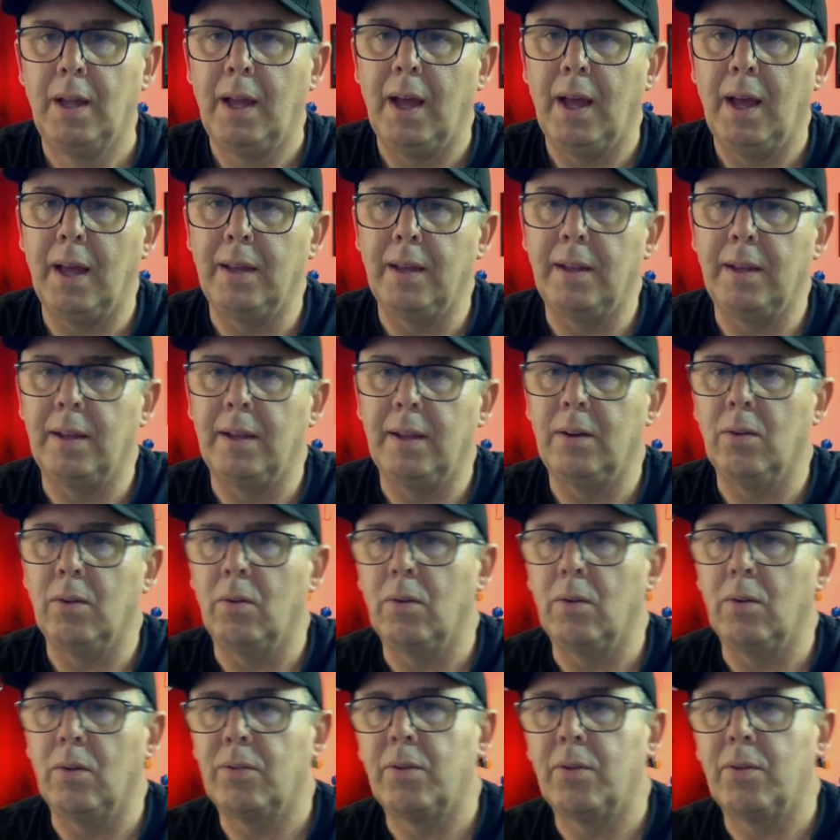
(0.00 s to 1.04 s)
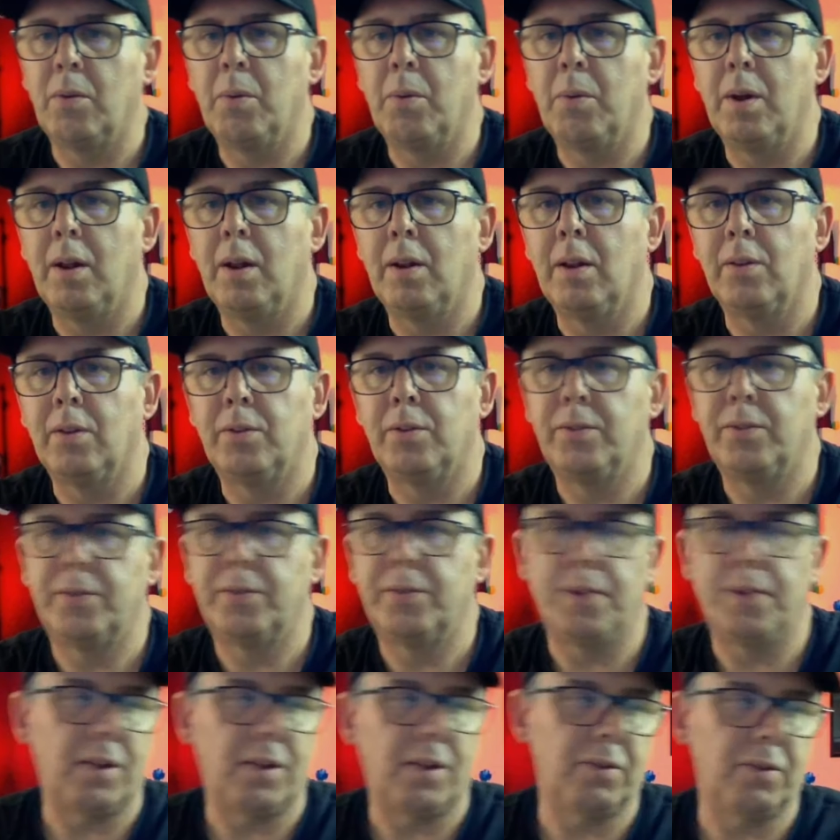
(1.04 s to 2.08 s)
And then also we'll
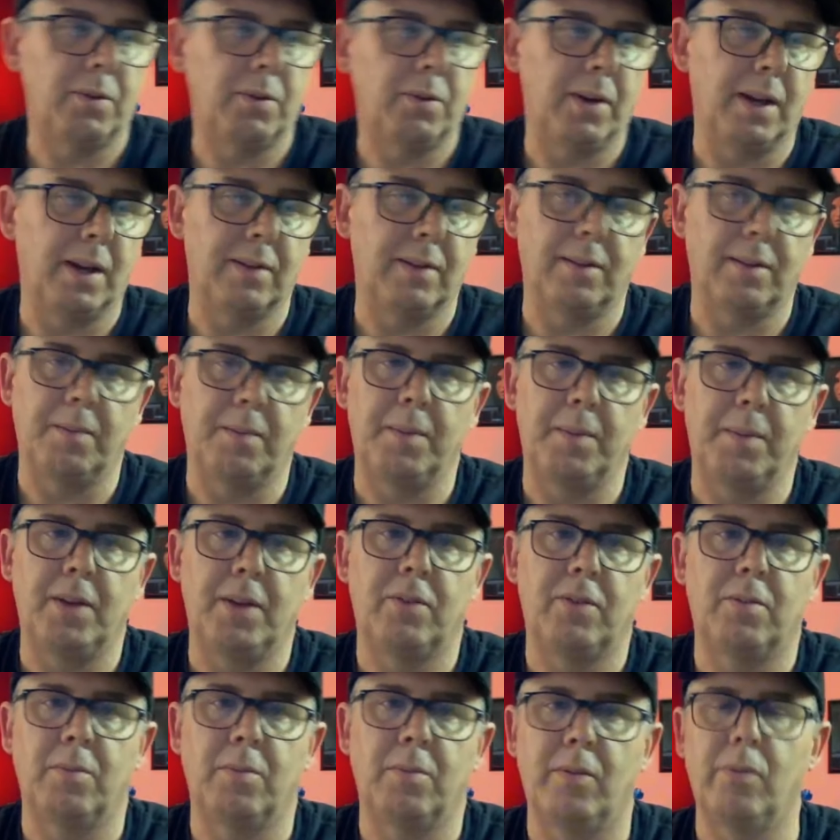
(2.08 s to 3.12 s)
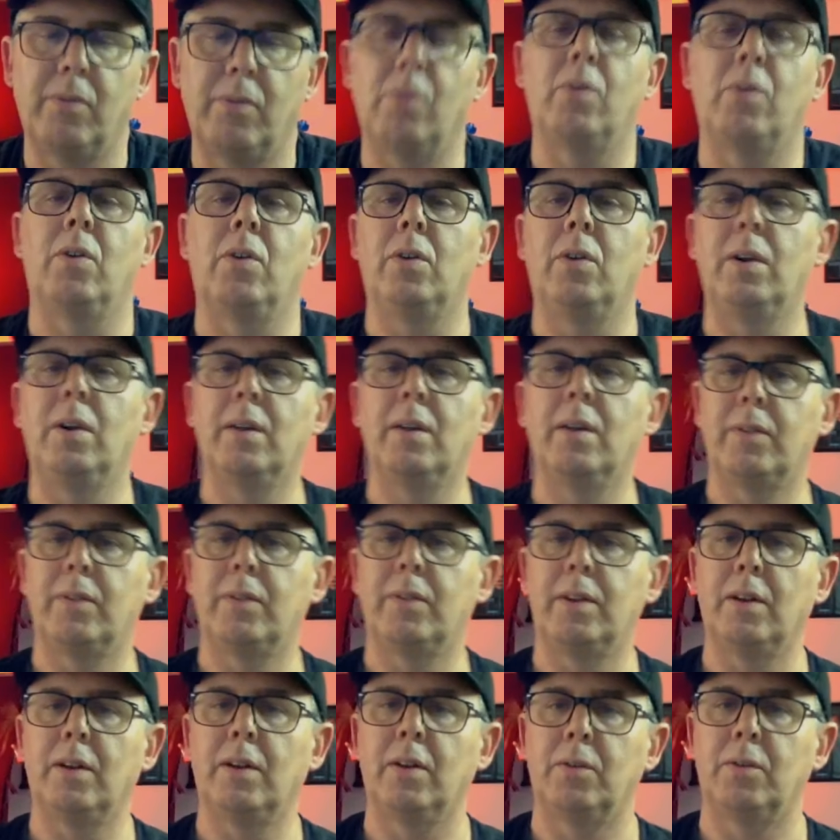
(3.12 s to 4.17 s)
start doing, as I mentioned before in earlier
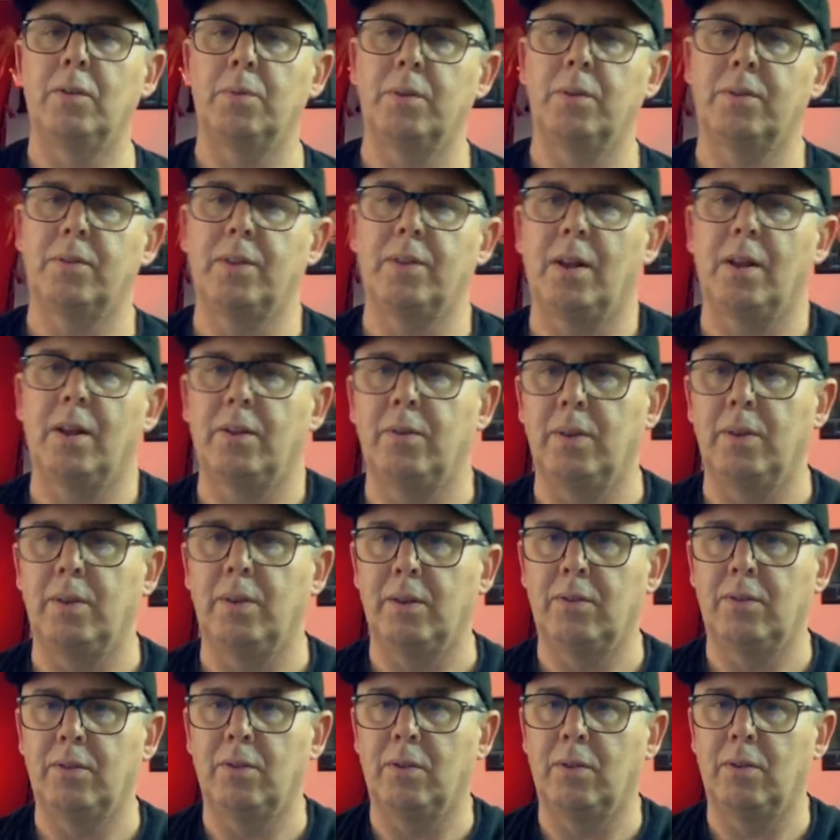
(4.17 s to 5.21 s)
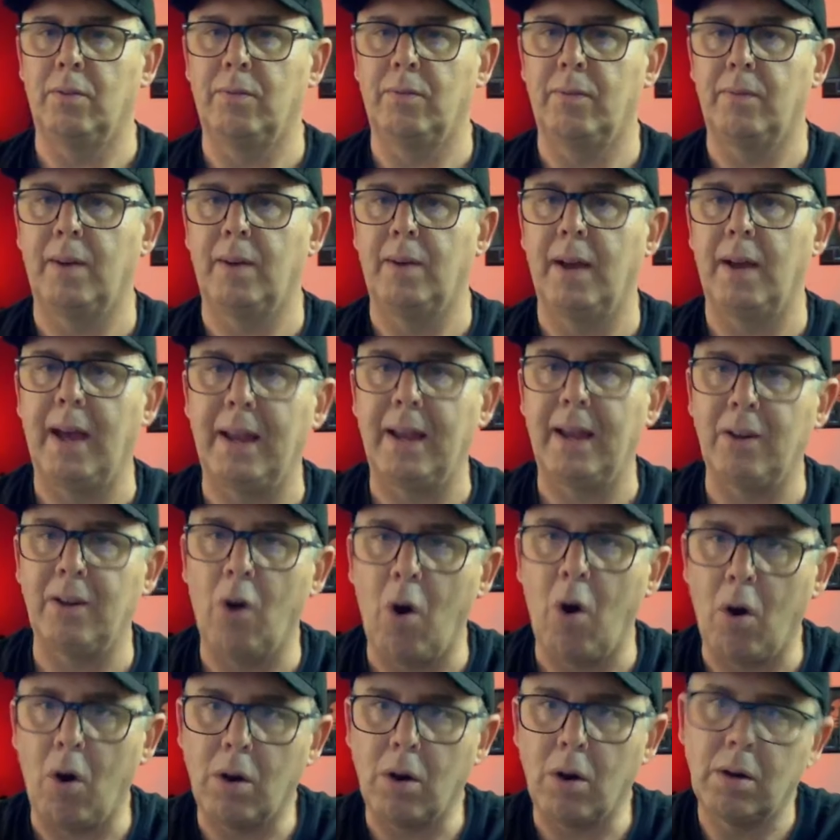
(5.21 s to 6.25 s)
videos, we'll start doing sort of ad
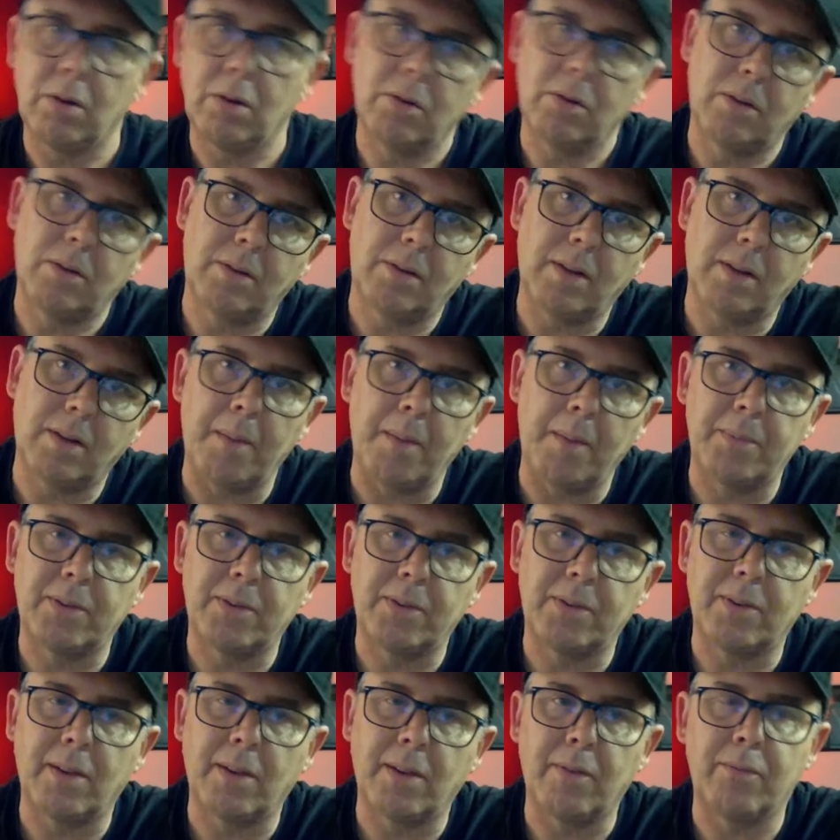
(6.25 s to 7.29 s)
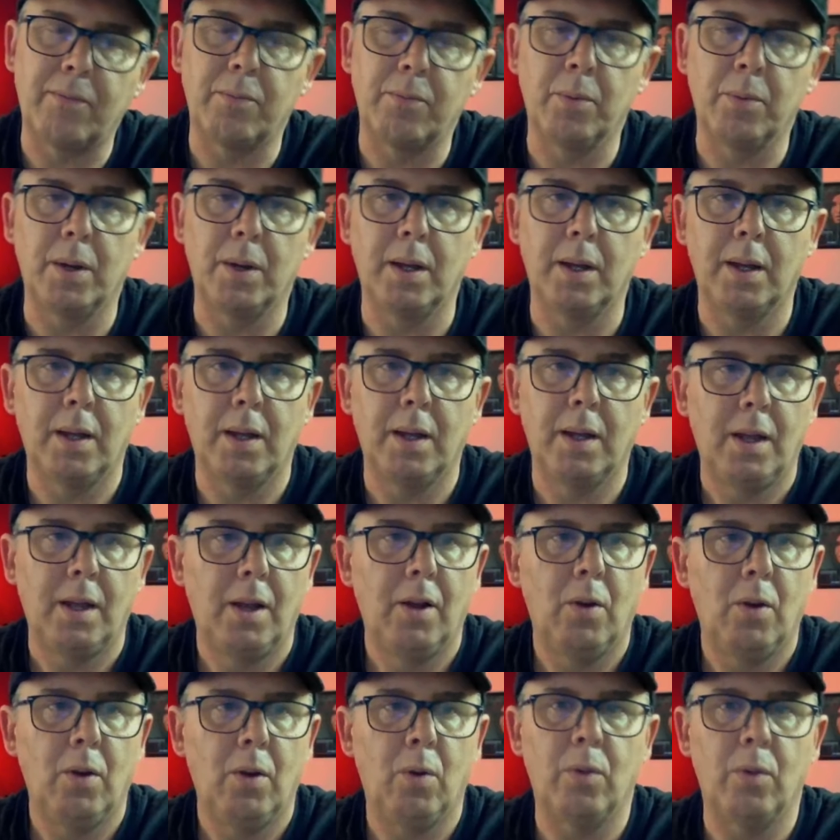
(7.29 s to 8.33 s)
hoc type stuff where
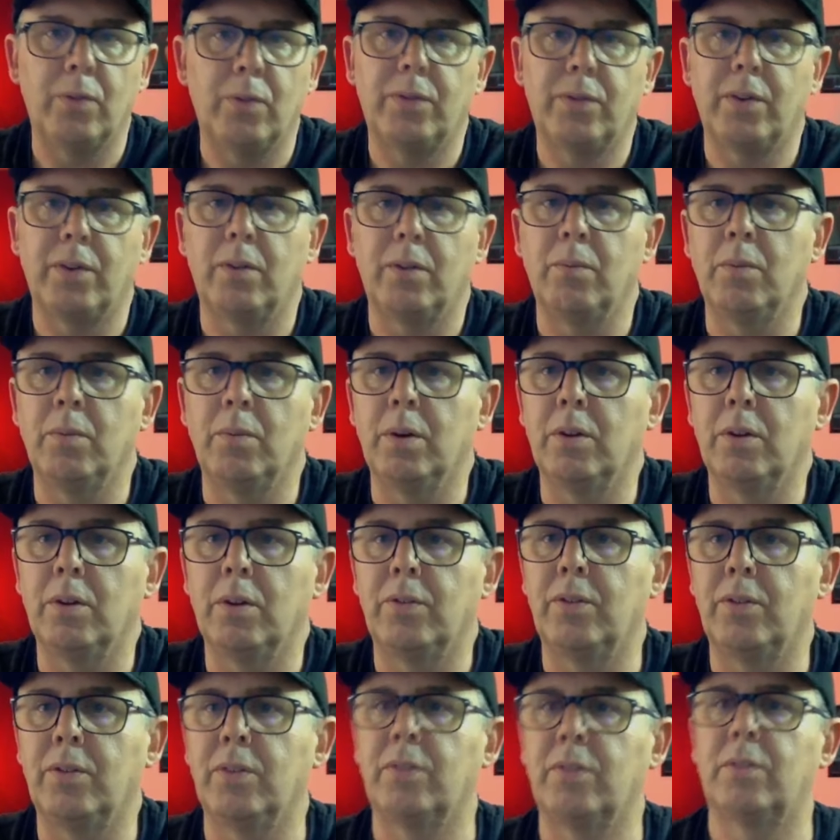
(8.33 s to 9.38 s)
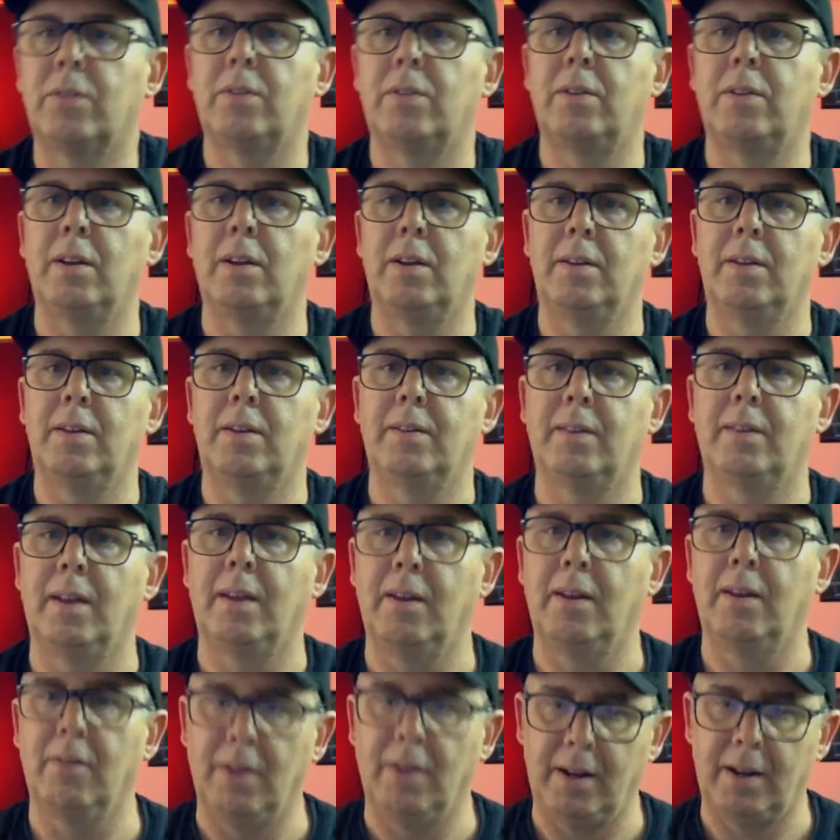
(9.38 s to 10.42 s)
all of a sudden we'll just
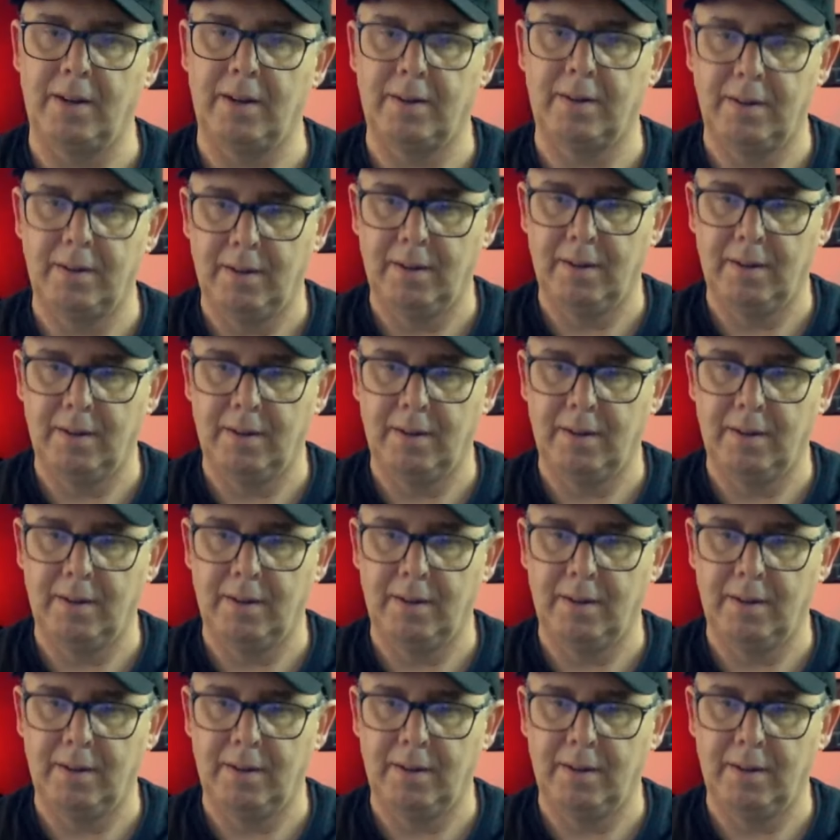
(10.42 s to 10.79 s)
say, right,